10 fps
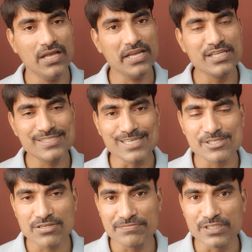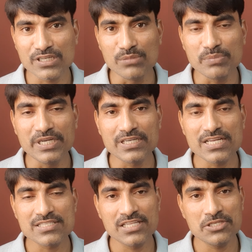any sense of
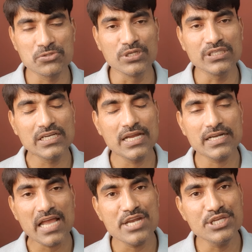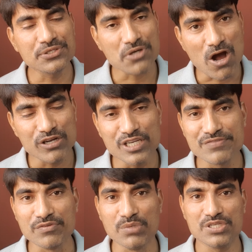incompleteness. They shouldn't get any wrong
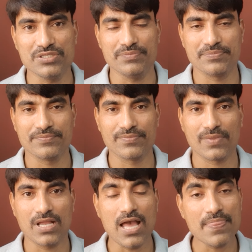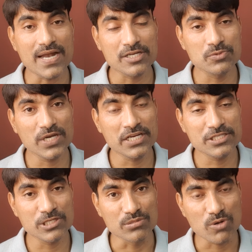information. And that is why it
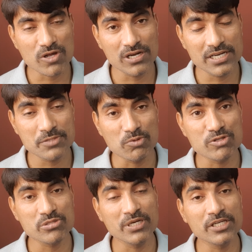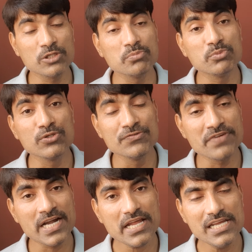is your moral responsibility to
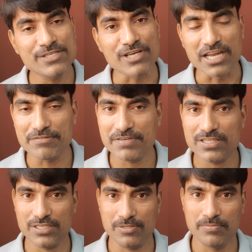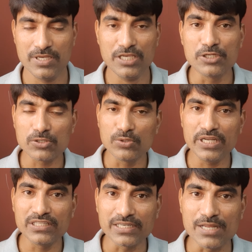proofread each and everything,
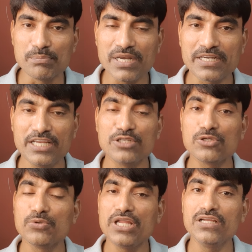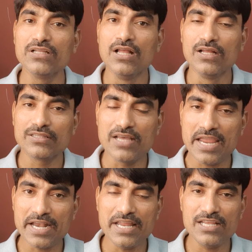including the template, including the
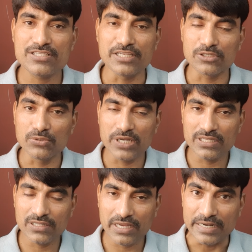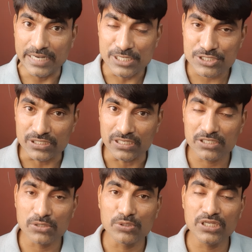headings, including the indentation,
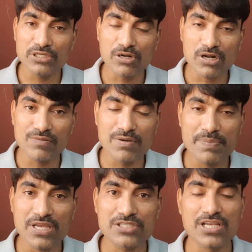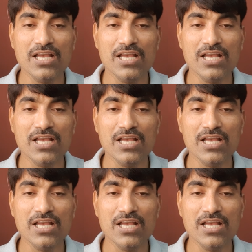including your cover page,